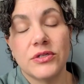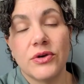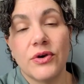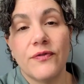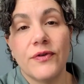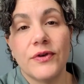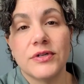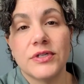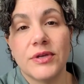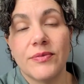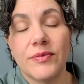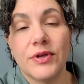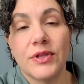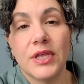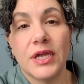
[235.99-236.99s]
So if you're
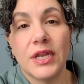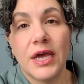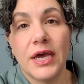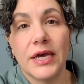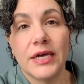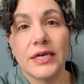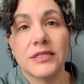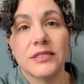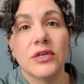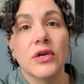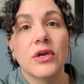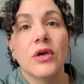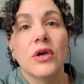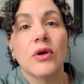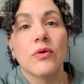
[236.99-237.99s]
someone that has
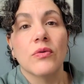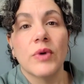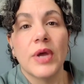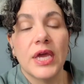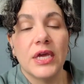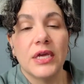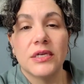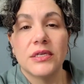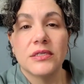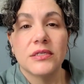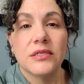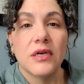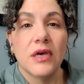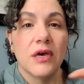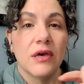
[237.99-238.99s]

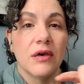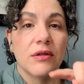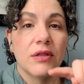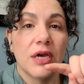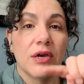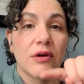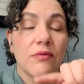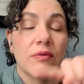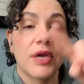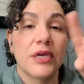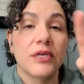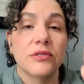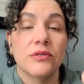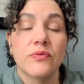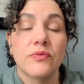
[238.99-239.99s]
raised, like a raised